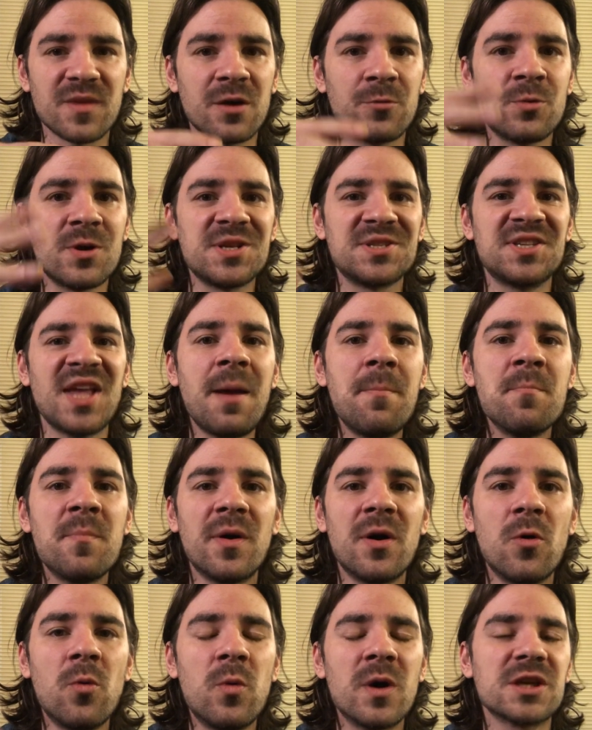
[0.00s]

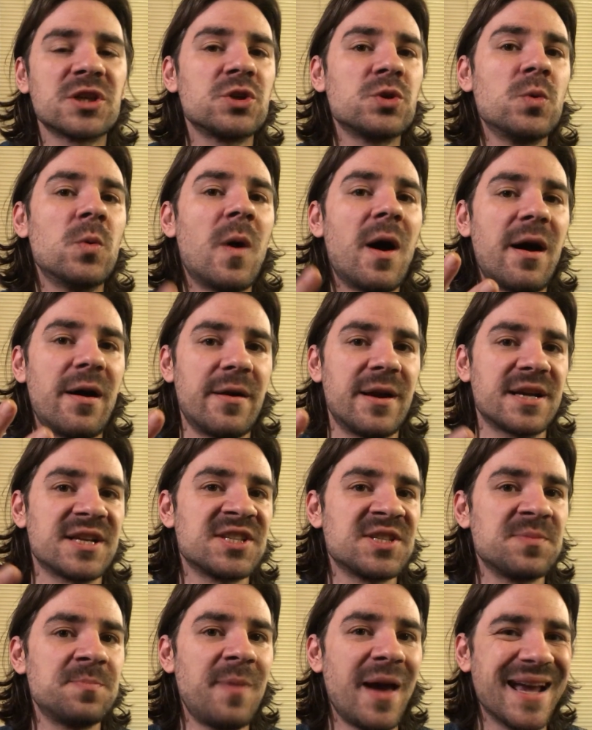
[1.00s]
resemble what you are
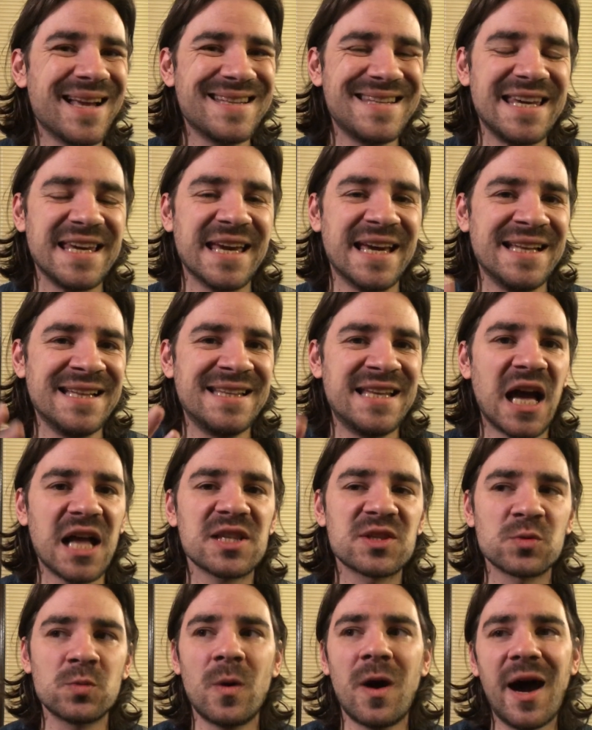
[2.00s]
expecting and
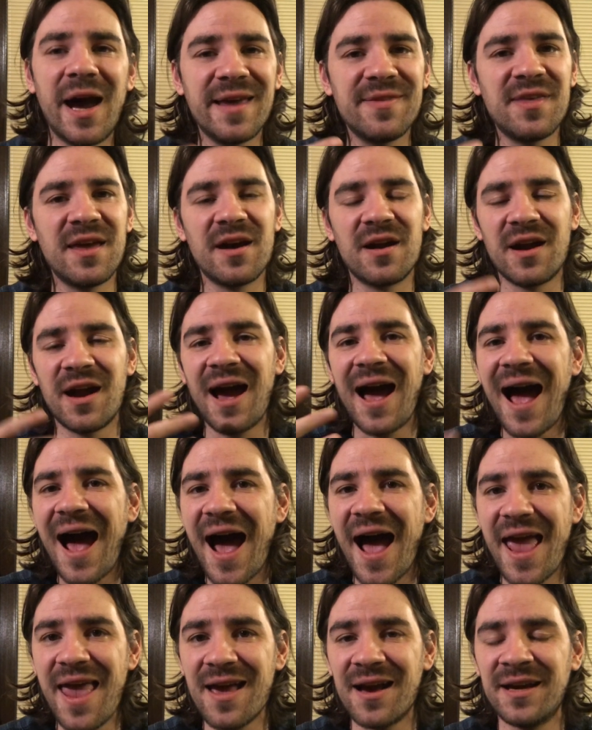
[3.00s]
that's why they are
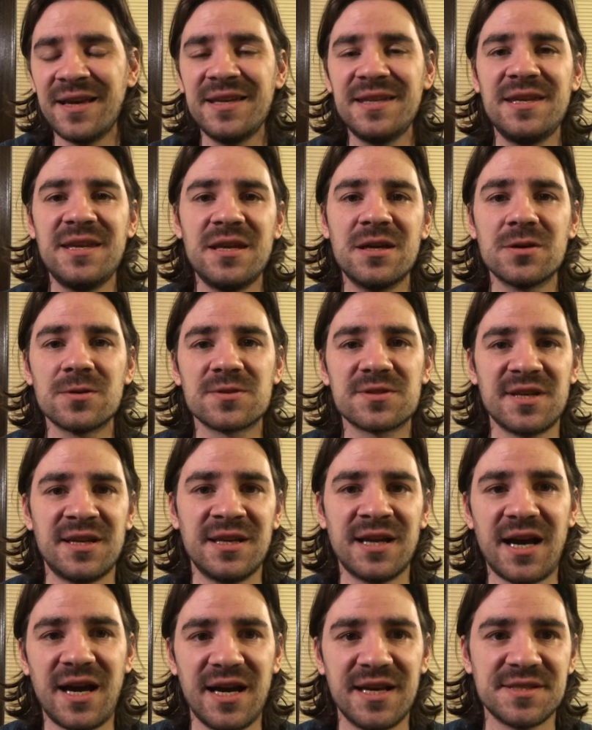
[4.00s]
high ideals
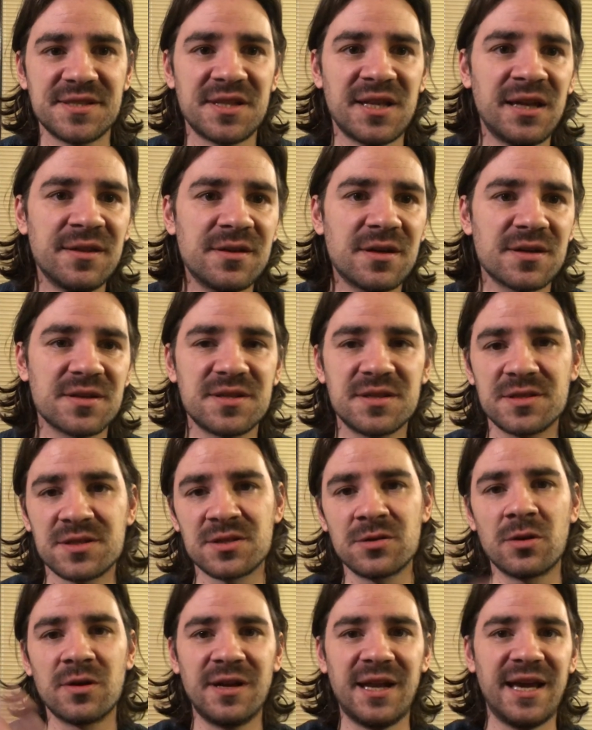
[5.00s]
and high standards
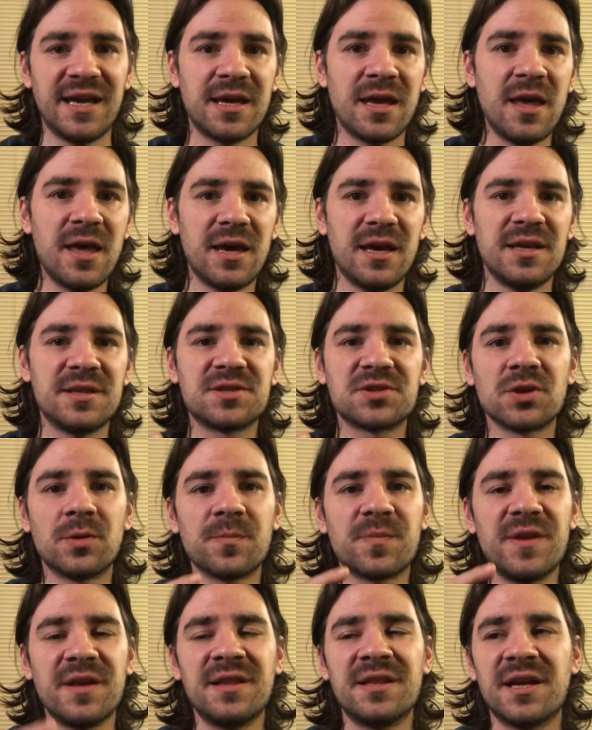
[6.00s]
it's not like it's
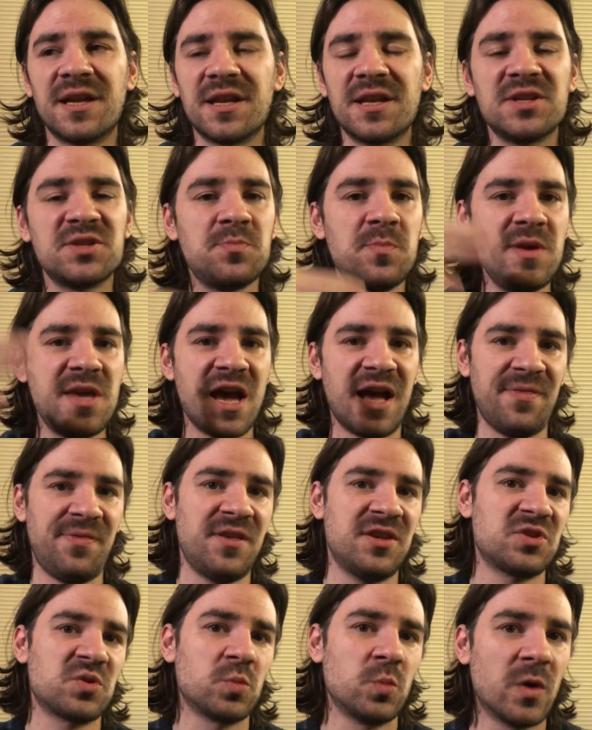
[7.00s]
something that is beyond
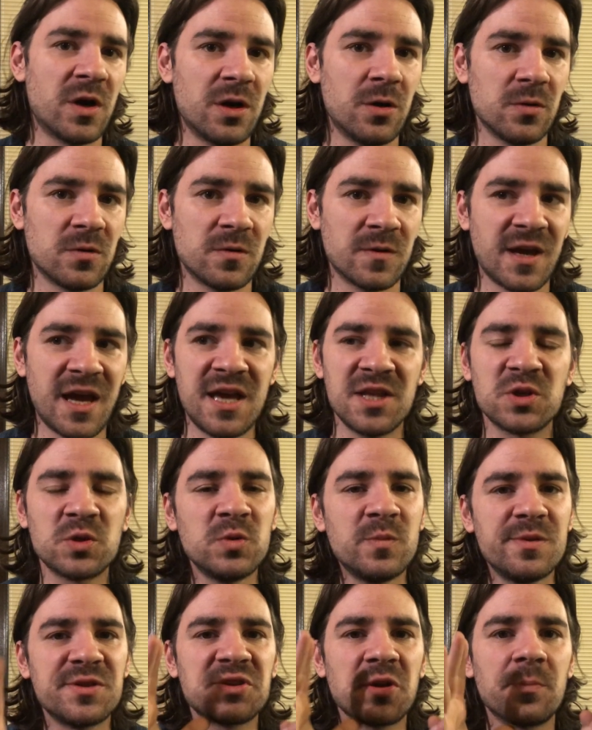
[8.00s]
this world okay it
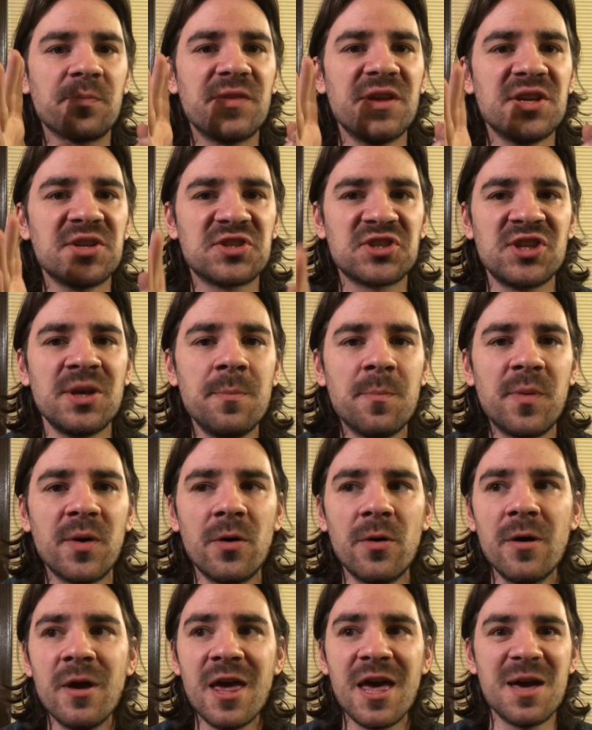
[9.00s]
could be something
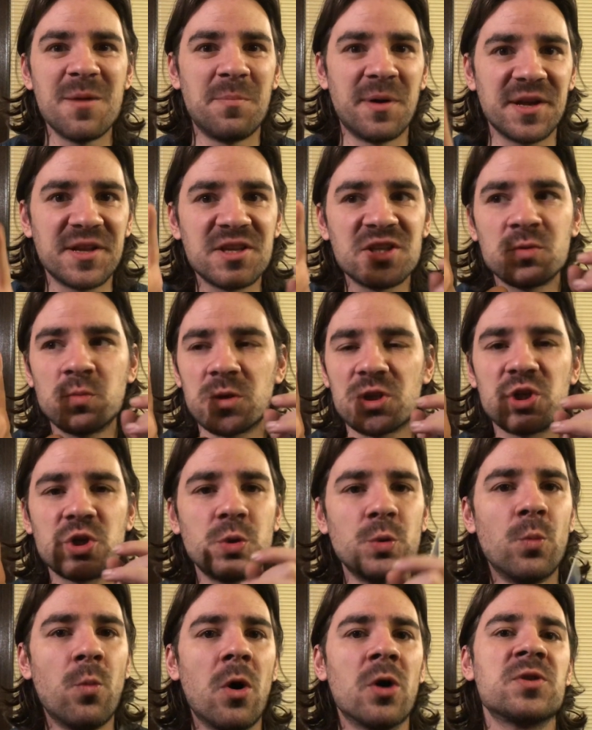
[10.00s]
simple but it is what
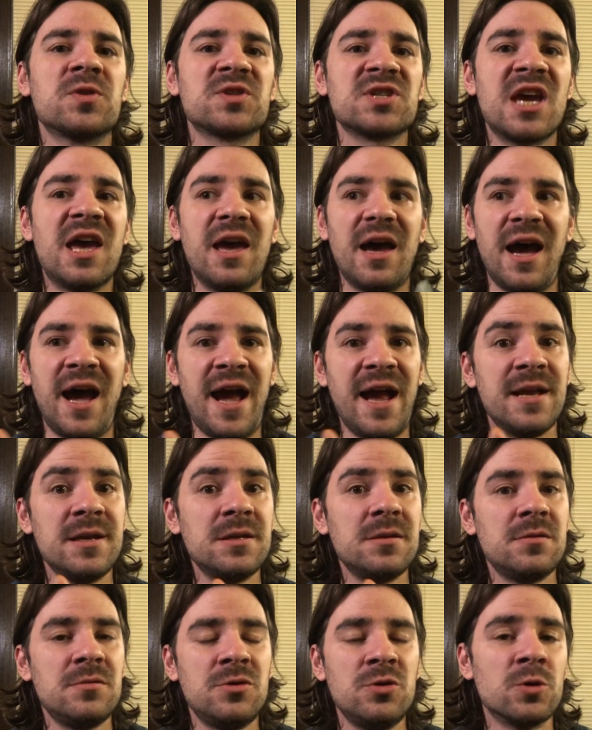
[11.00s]
you want
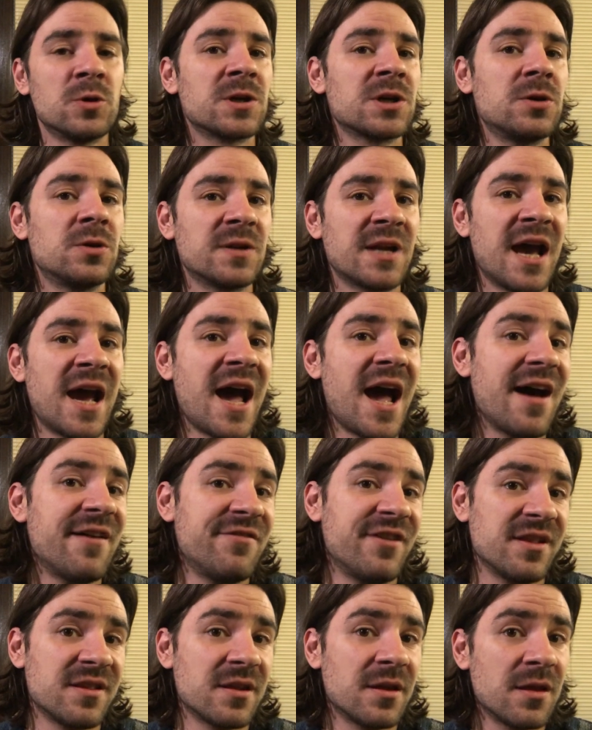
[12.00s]
and you're gonna
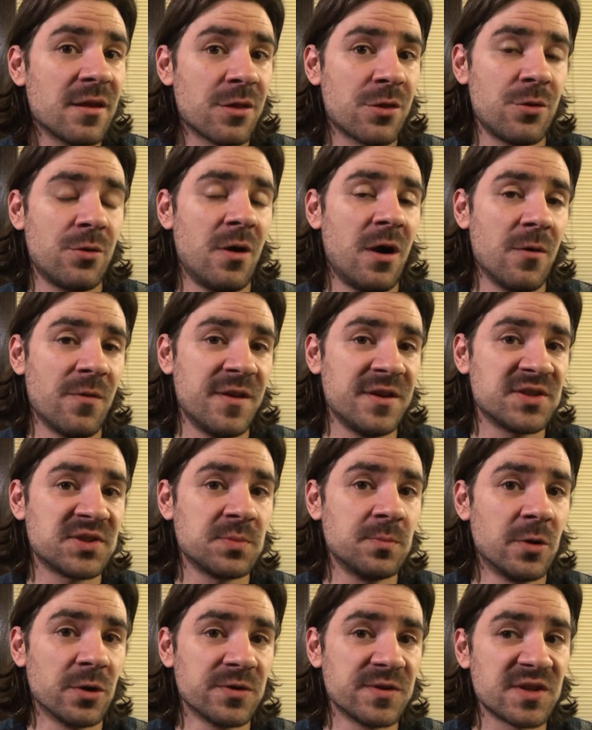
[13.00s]
have it throughout
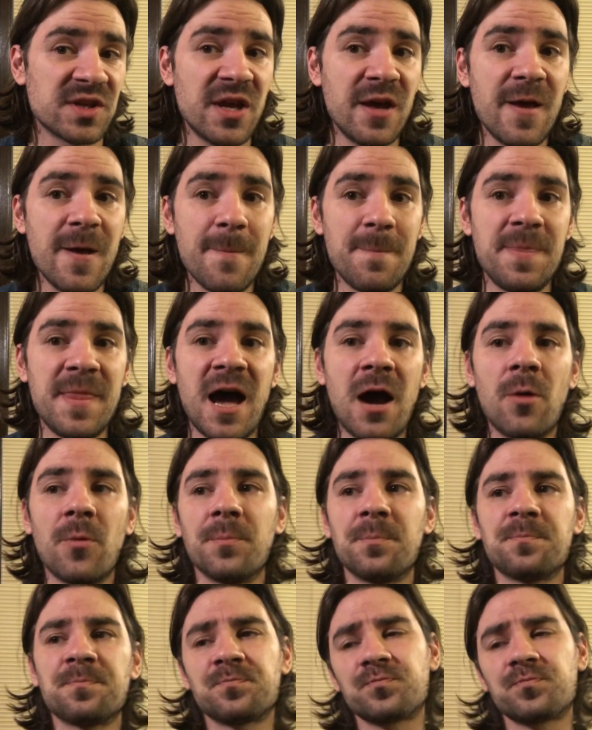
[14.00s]
this month now